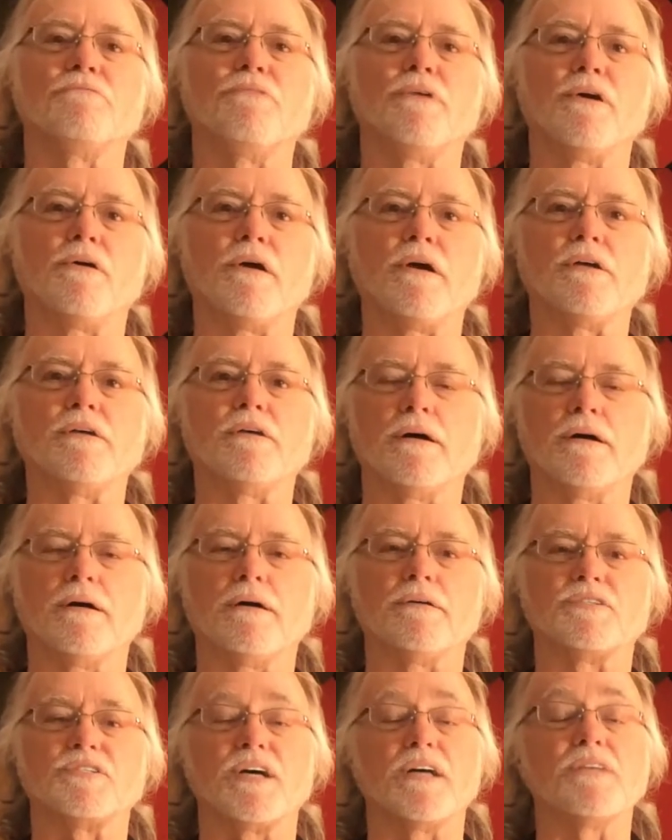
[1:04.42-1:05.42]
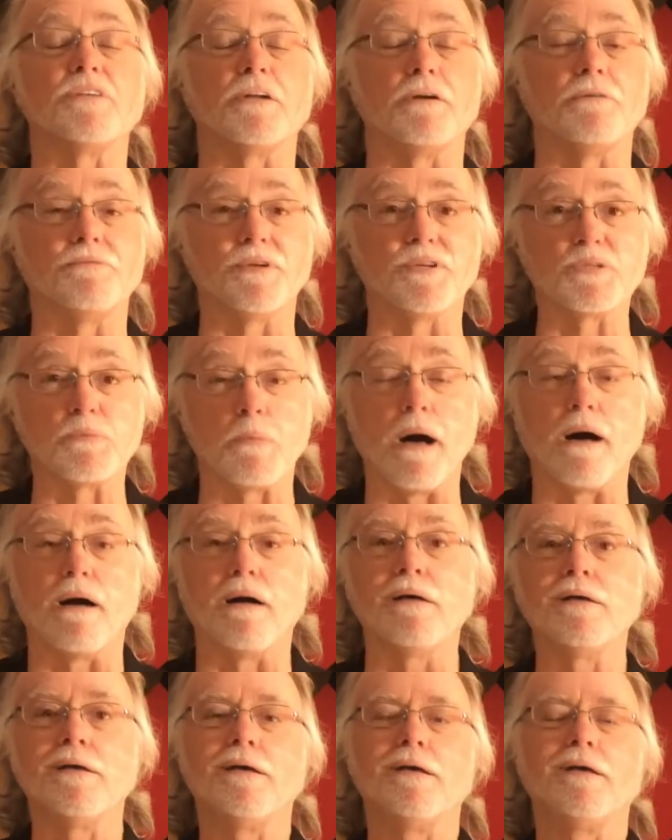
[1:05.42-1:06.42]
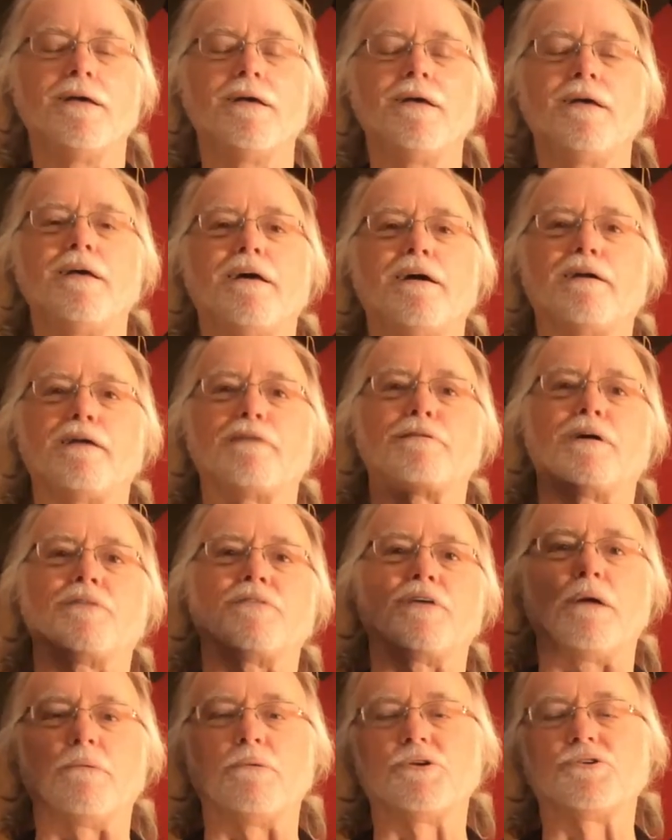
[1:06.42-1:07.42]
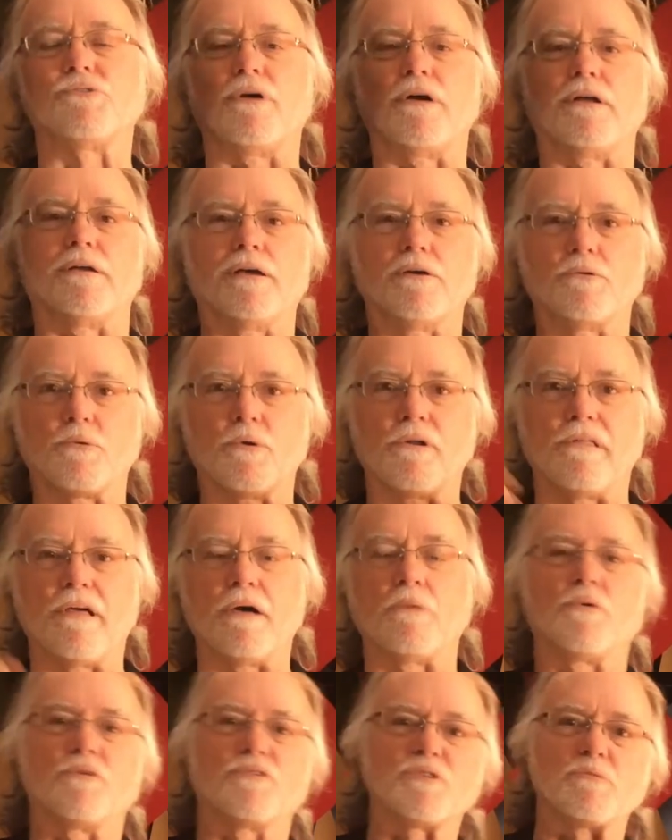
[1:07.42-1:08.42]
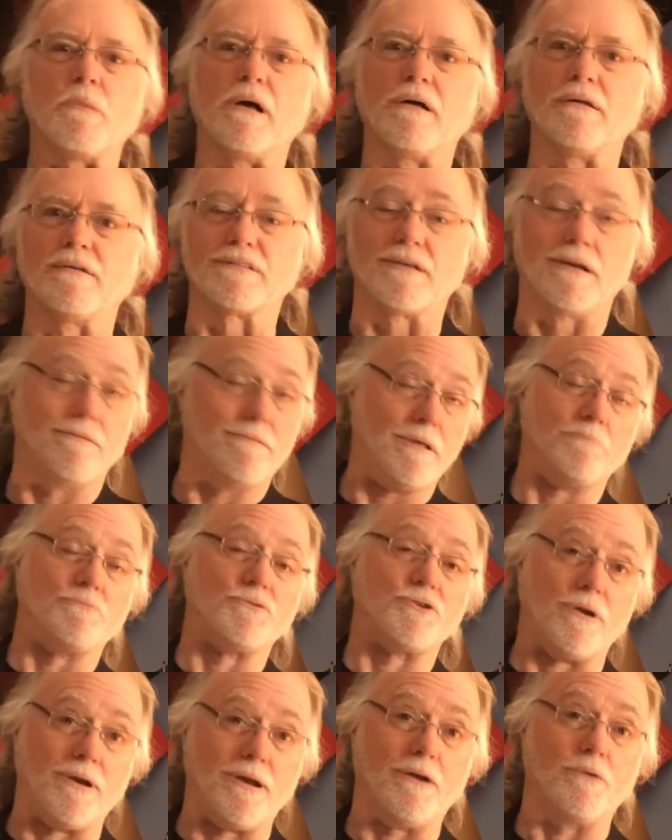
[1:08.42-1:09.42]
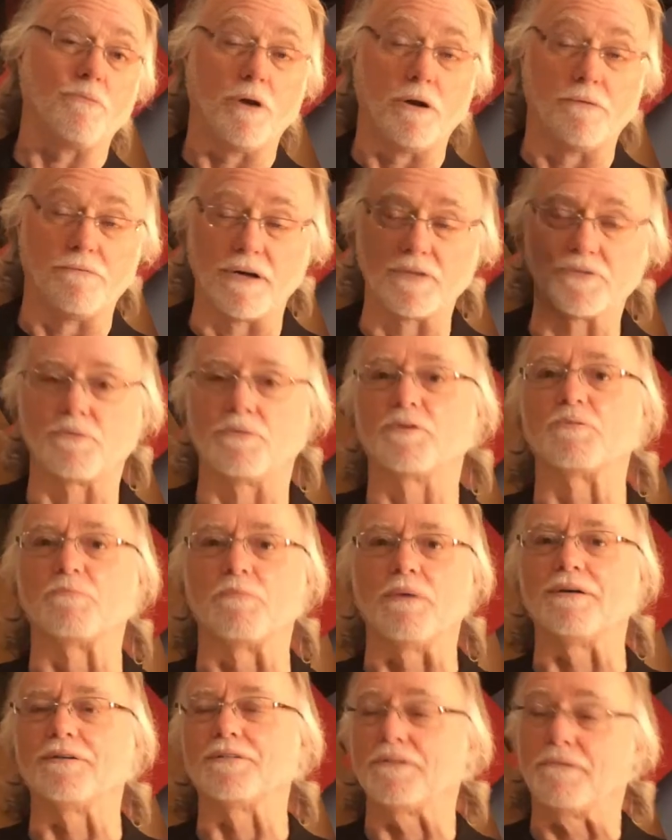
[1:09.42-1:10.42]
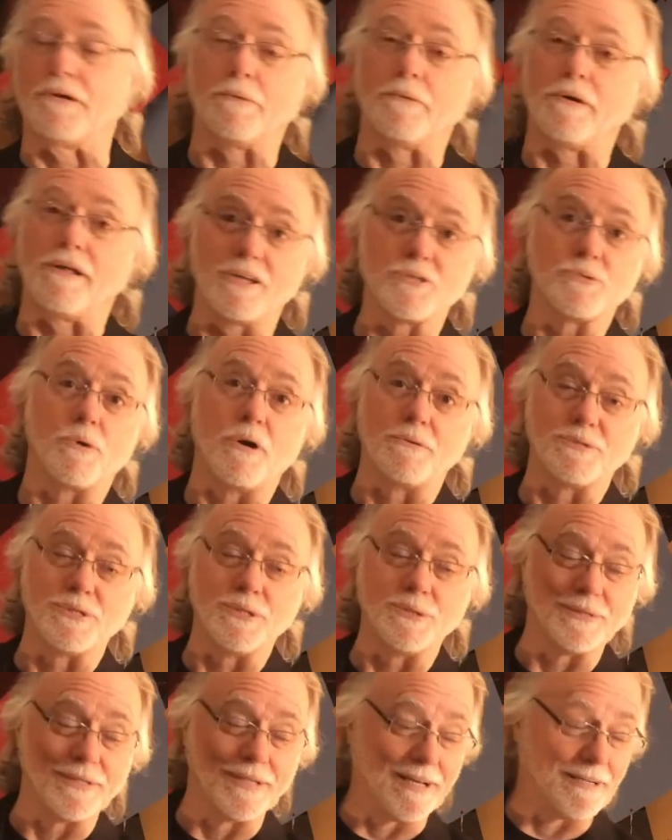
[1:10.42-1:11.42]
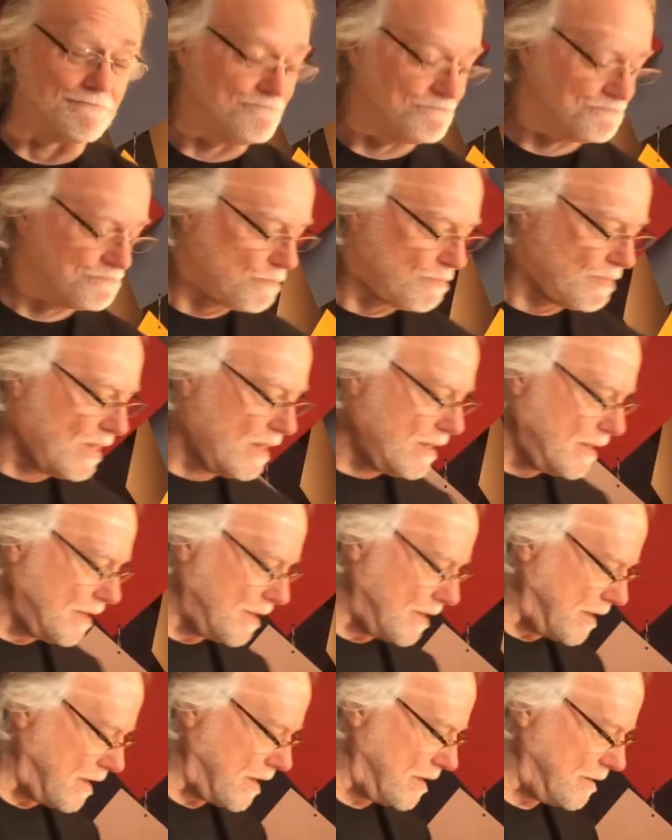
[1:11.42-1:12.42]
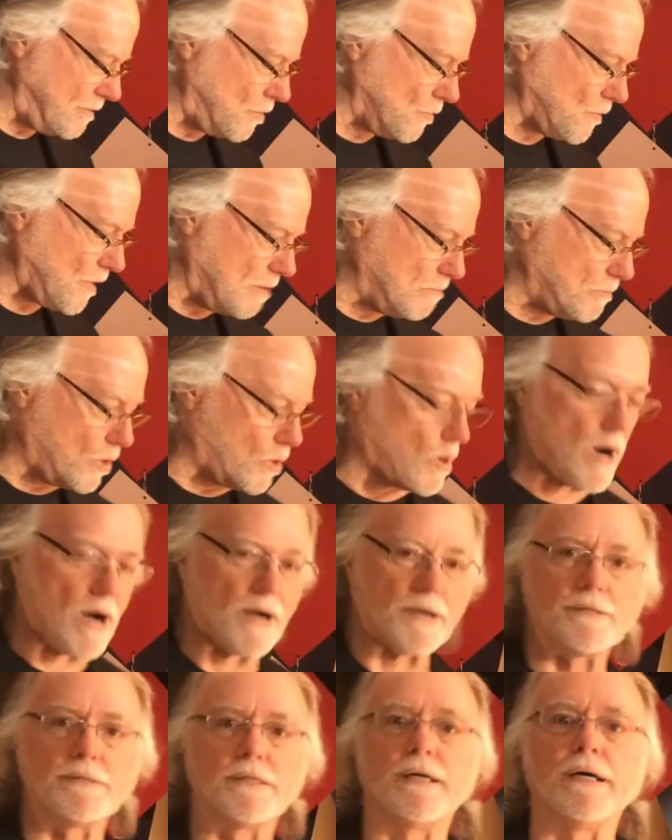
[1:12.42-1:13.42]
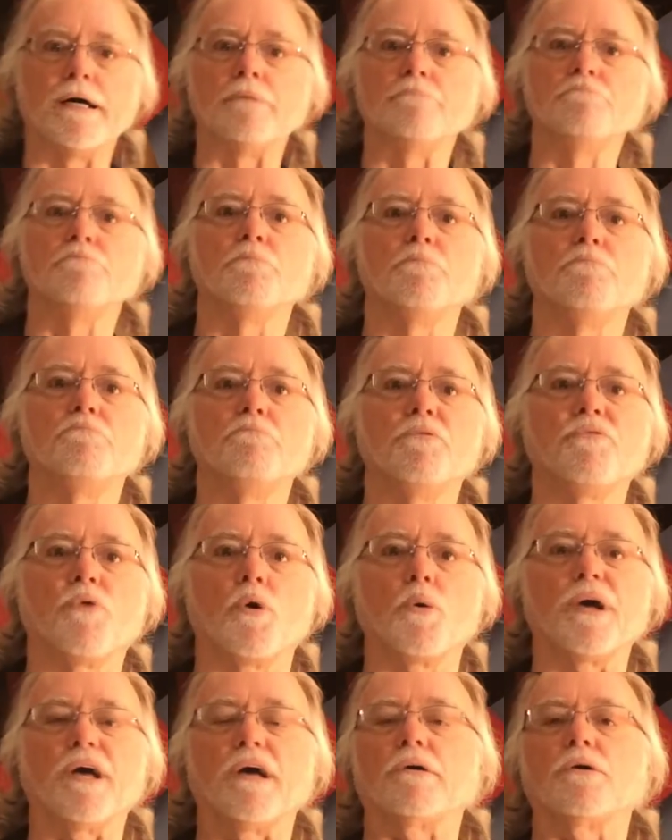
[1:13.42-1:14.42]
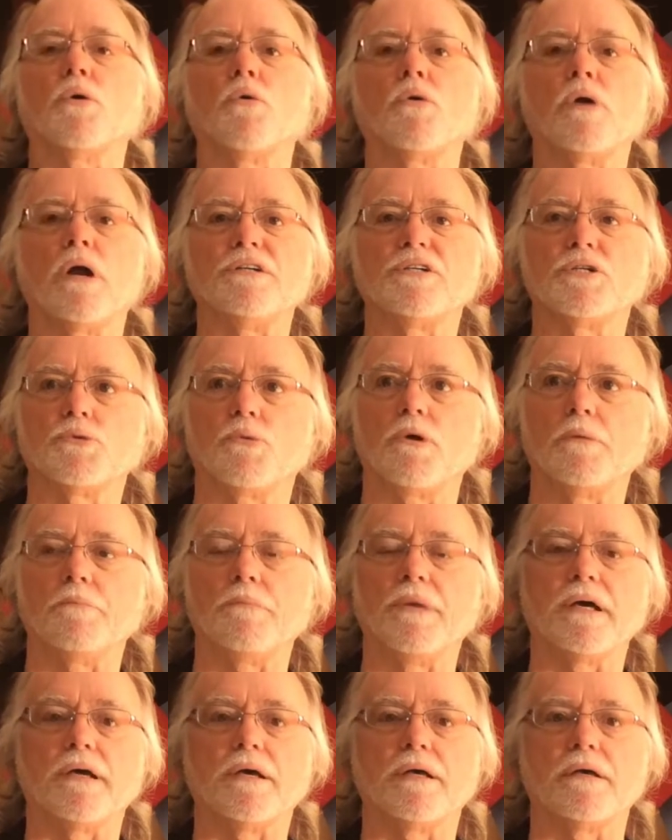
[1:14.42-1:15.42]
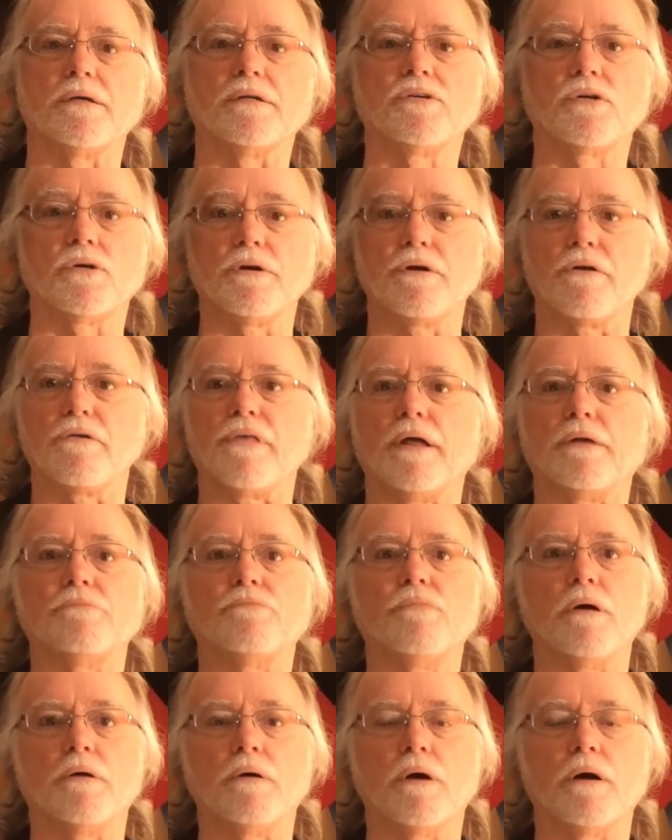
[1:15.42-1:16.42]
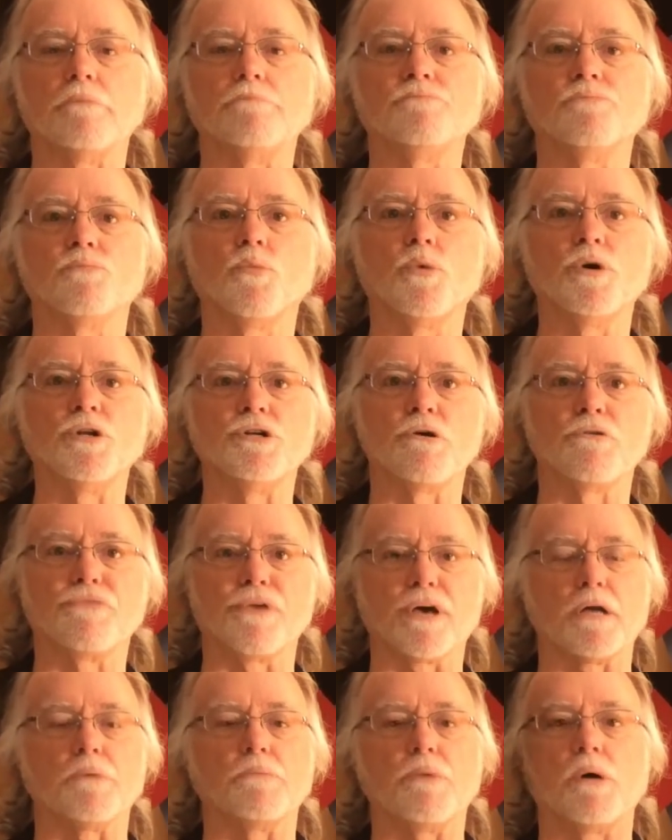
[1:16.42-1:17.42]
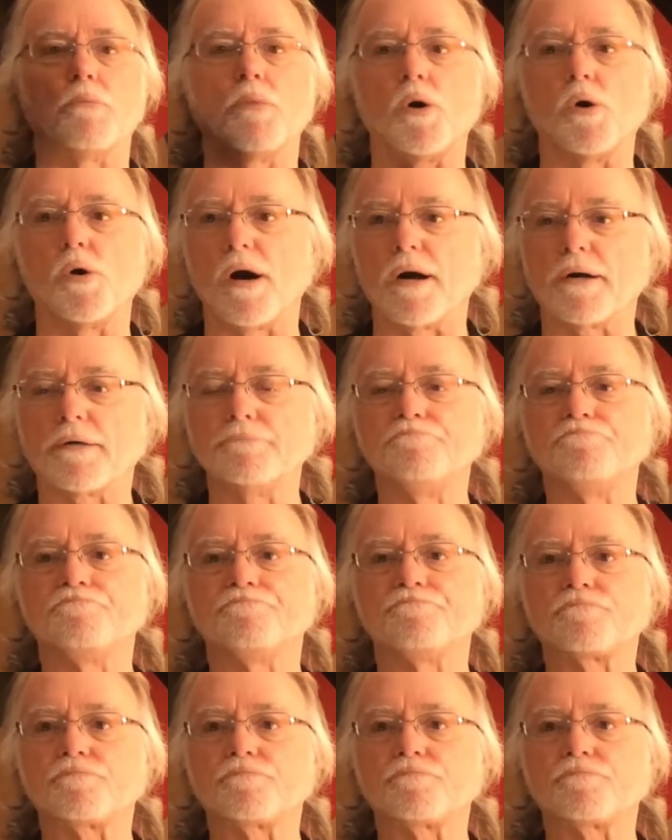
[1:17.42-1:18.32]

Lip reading: are very sensitive to smell, and I thought that I would try and get rid of them with smell instead of them trying to get rid of us with smell. So anyway, that's why I was doing that. And okay, Mohawk, before we get going, I just want to make it clear that when you're thinking about Mohawk,